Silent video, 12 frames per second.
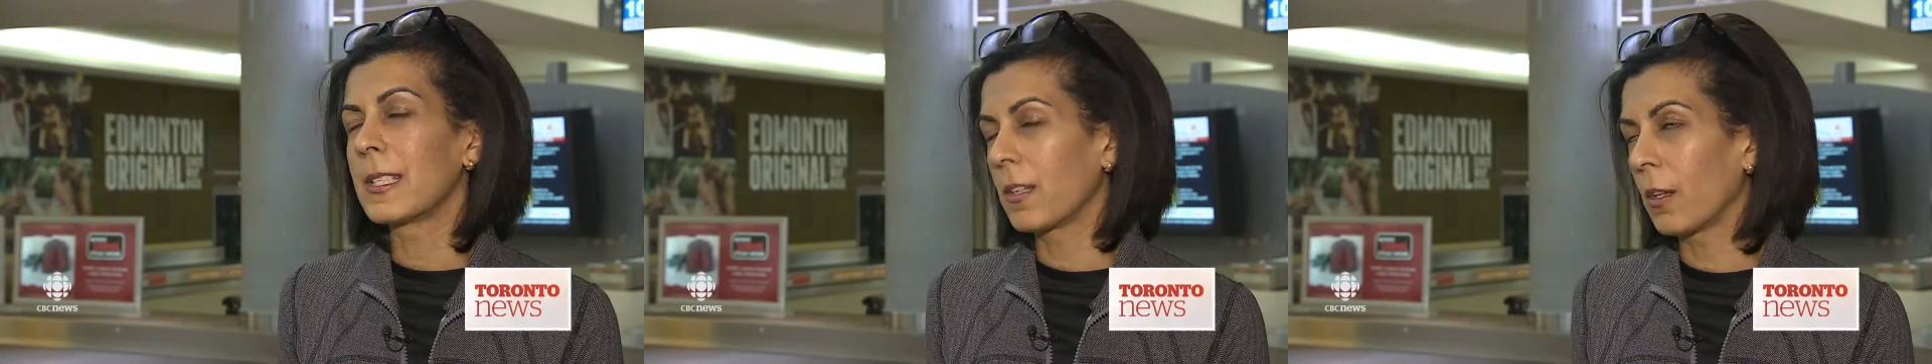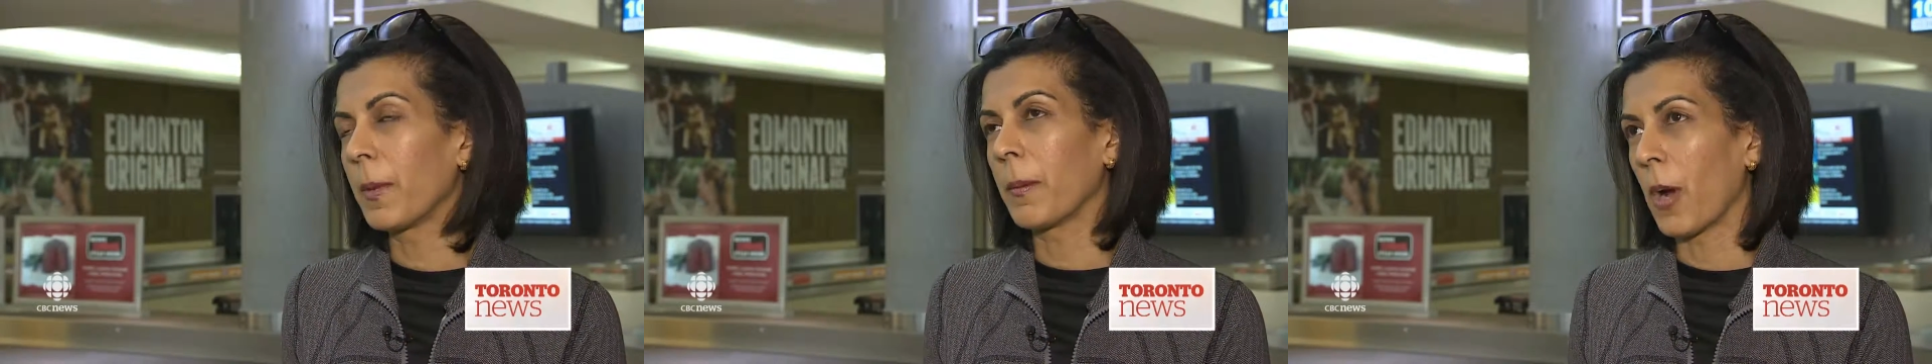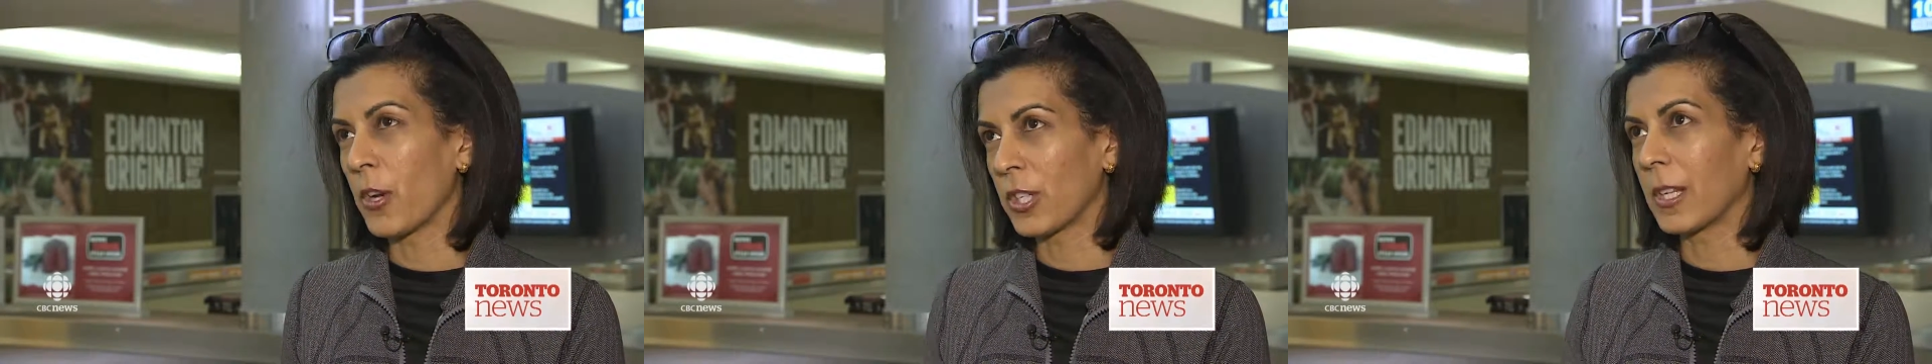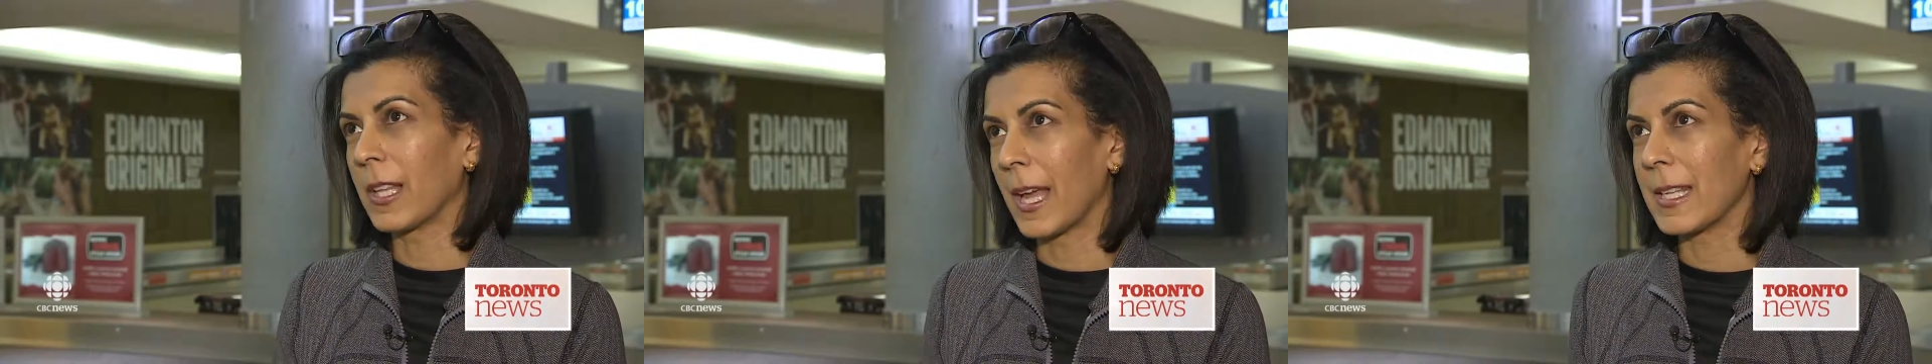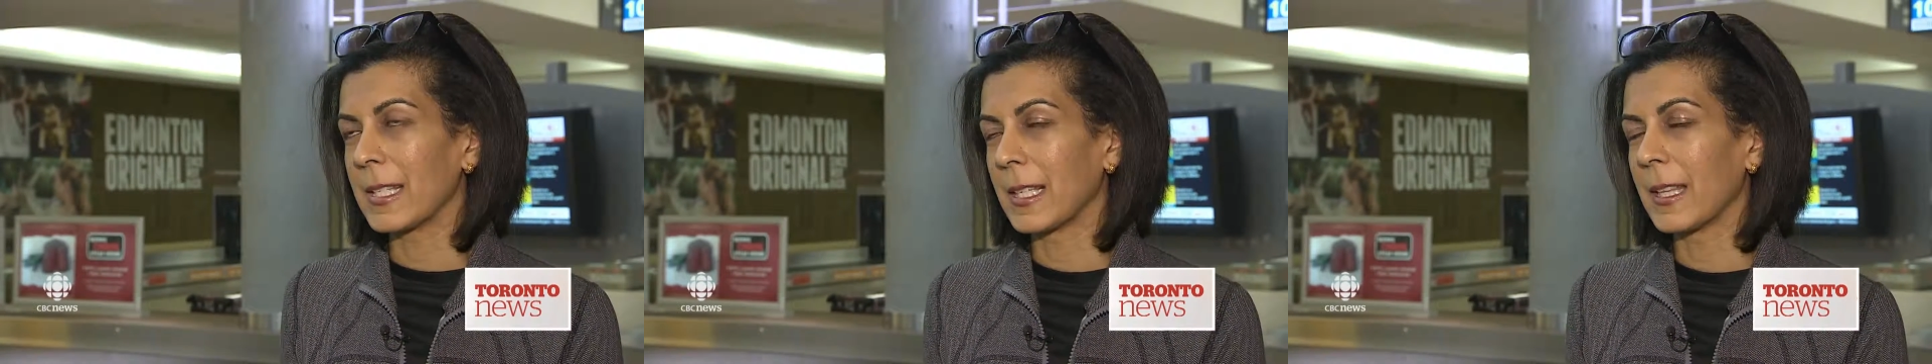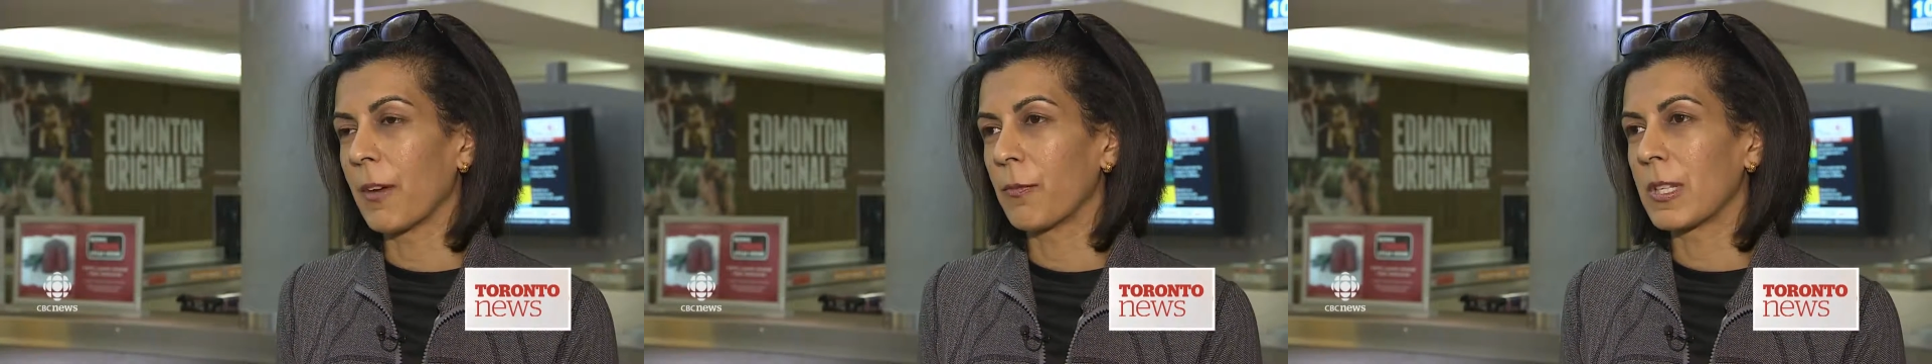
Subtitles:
still being marginalized in that